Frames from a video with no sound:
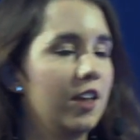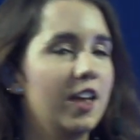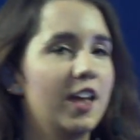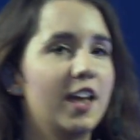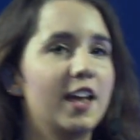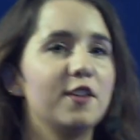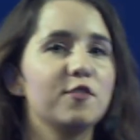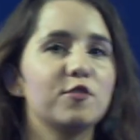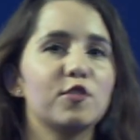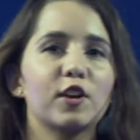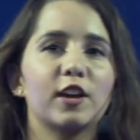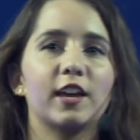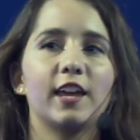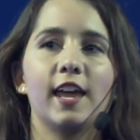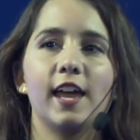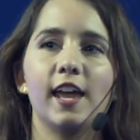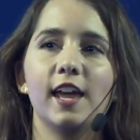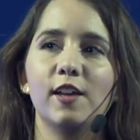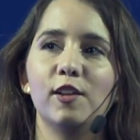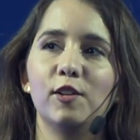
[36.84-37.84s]
Either
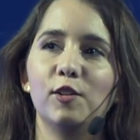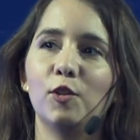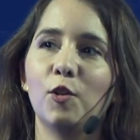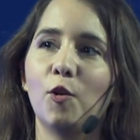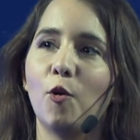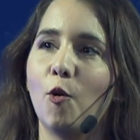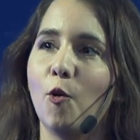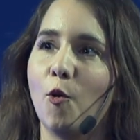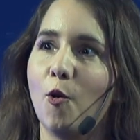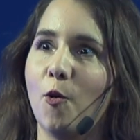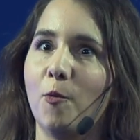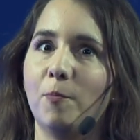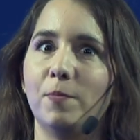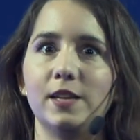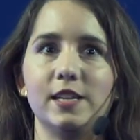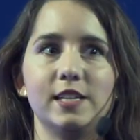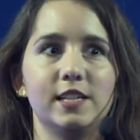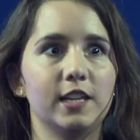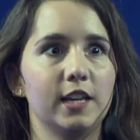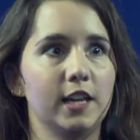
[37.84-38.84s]
kill or
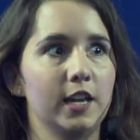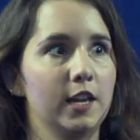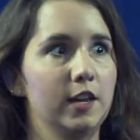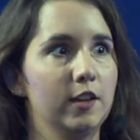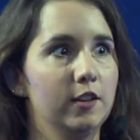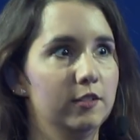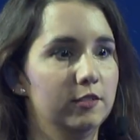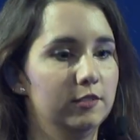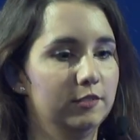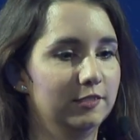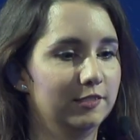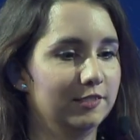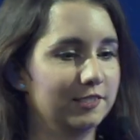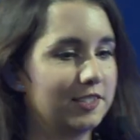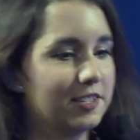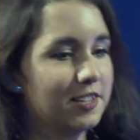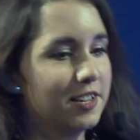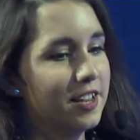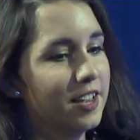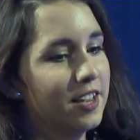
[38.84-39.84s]
be
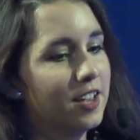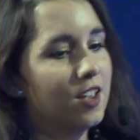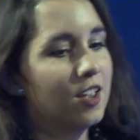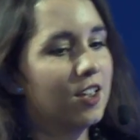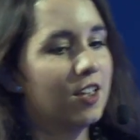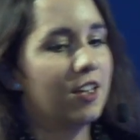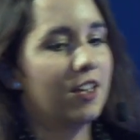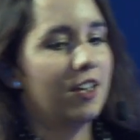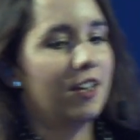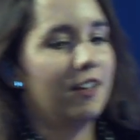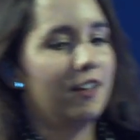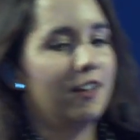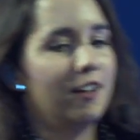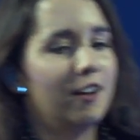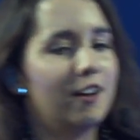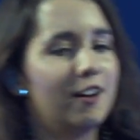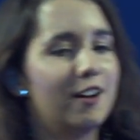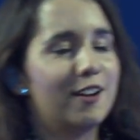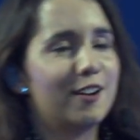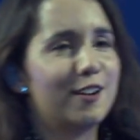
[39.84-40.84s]
killed.
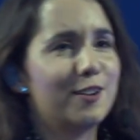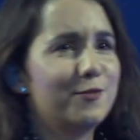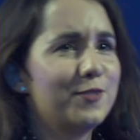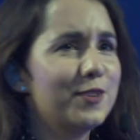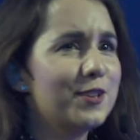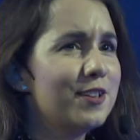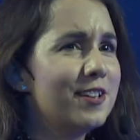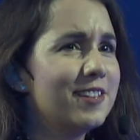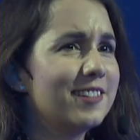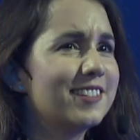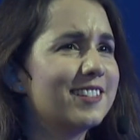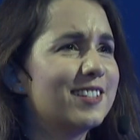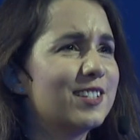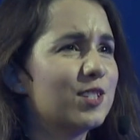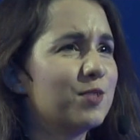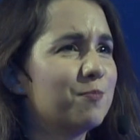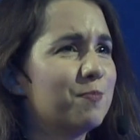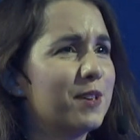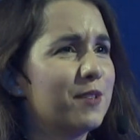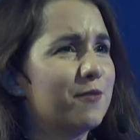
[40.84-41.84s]
I feel like this
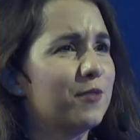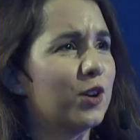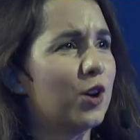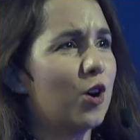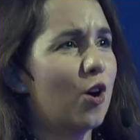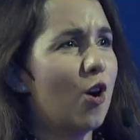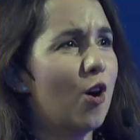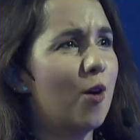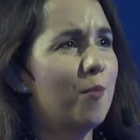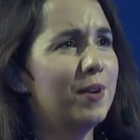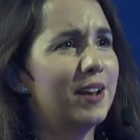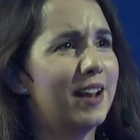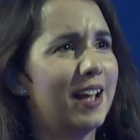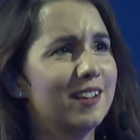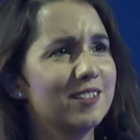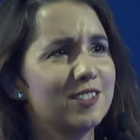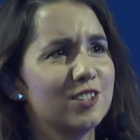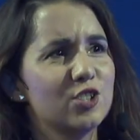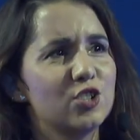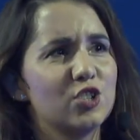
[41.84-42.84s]
is a bit of a common
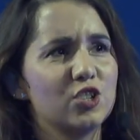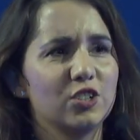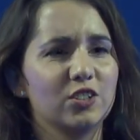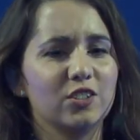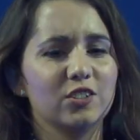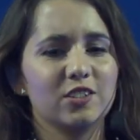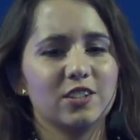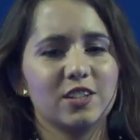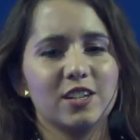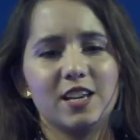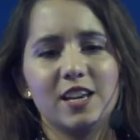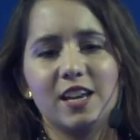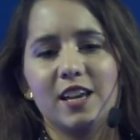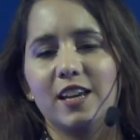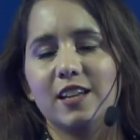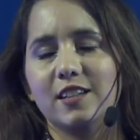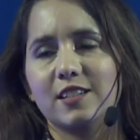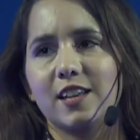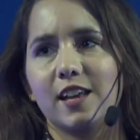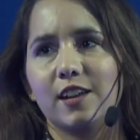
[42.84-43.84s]
attitude
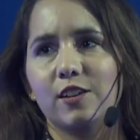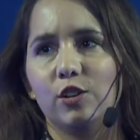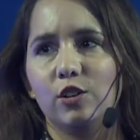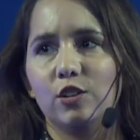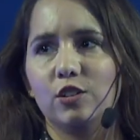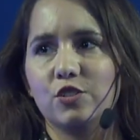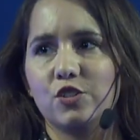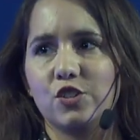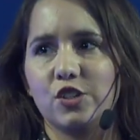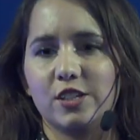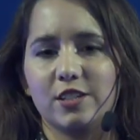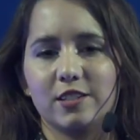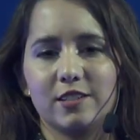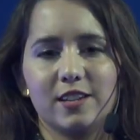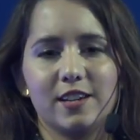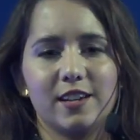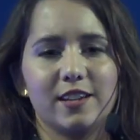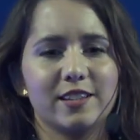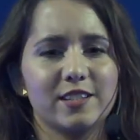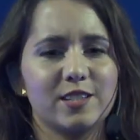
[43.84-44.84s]
in technology
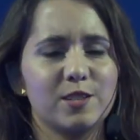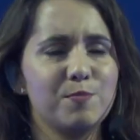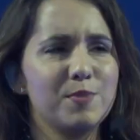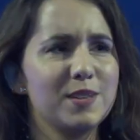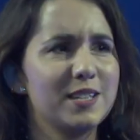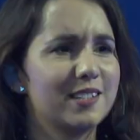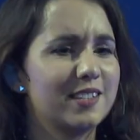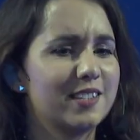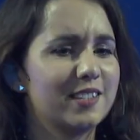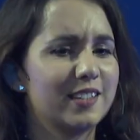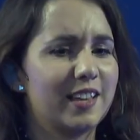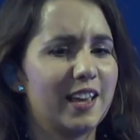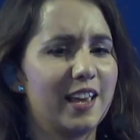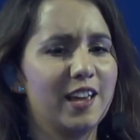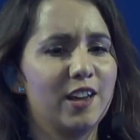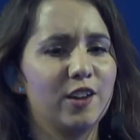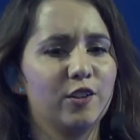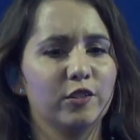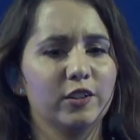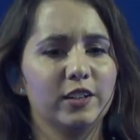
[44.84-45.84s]
today. It's a bit
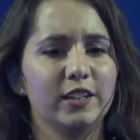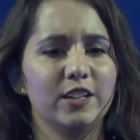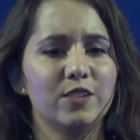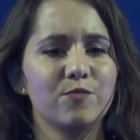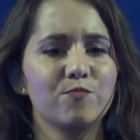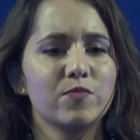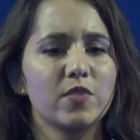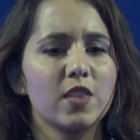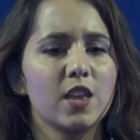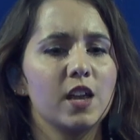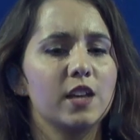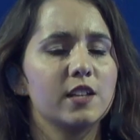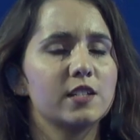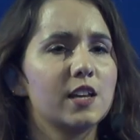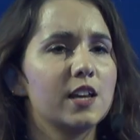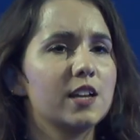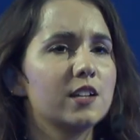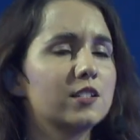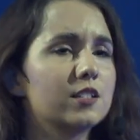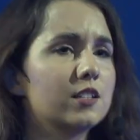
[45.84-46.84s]
scary. In
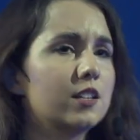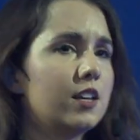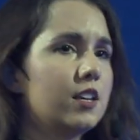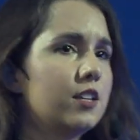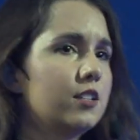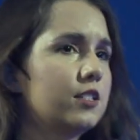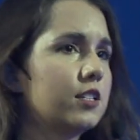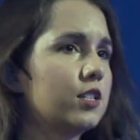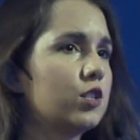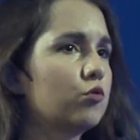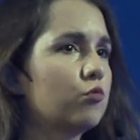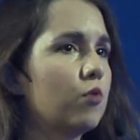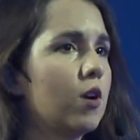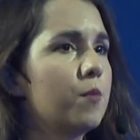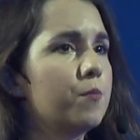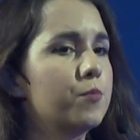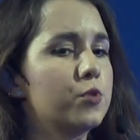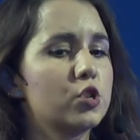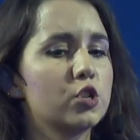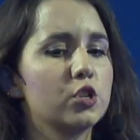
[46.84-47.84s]
tech today,
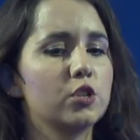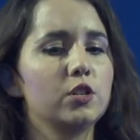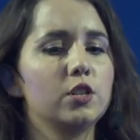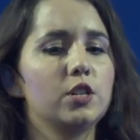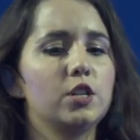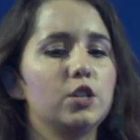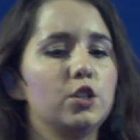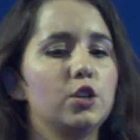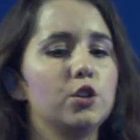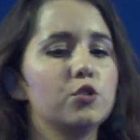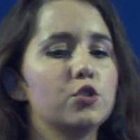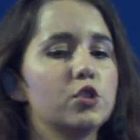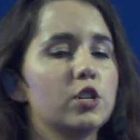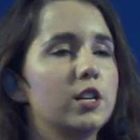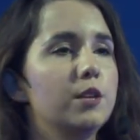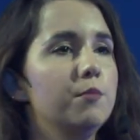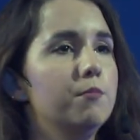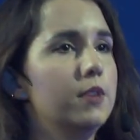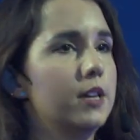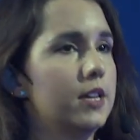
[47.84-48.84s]
disruption
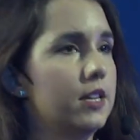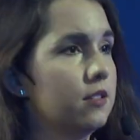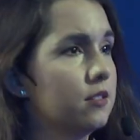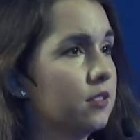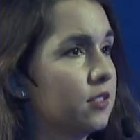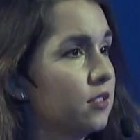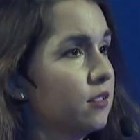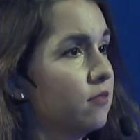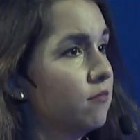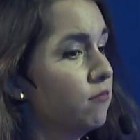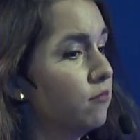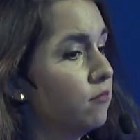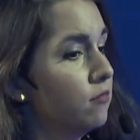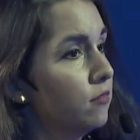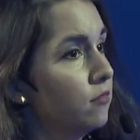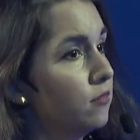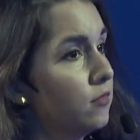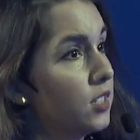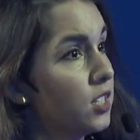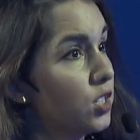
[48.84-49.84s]
usually means
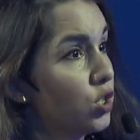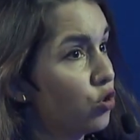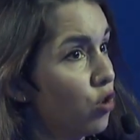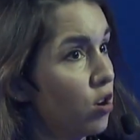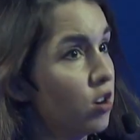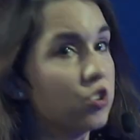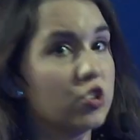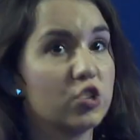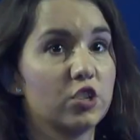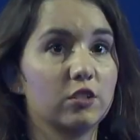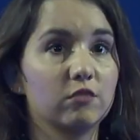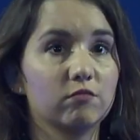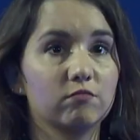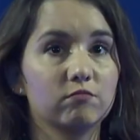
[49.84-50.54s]
destruction.